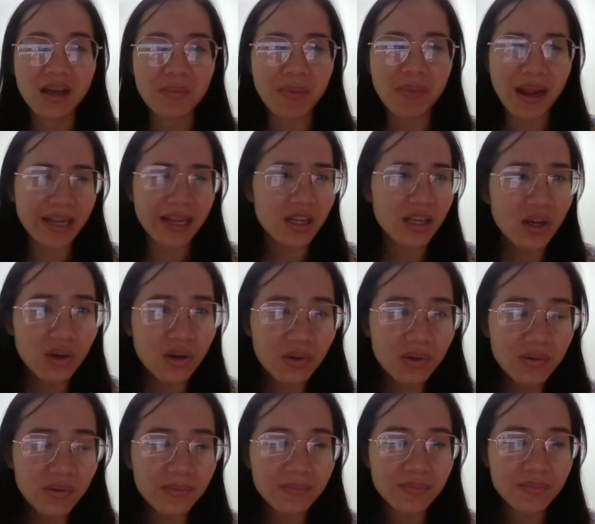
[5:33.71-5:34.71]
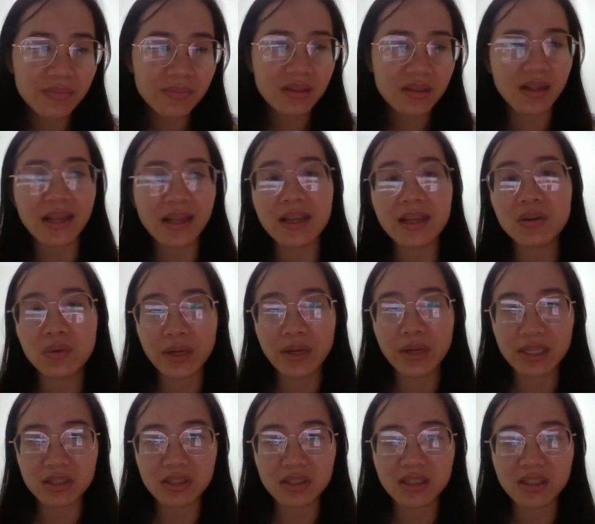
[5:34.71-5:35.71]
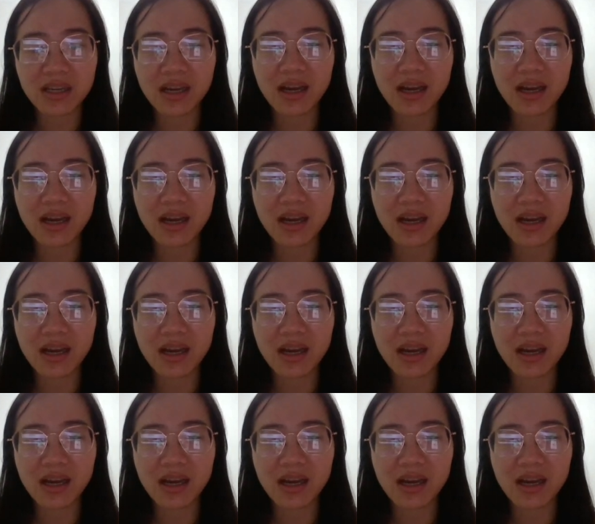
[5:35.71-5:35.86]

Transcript: bilingual language,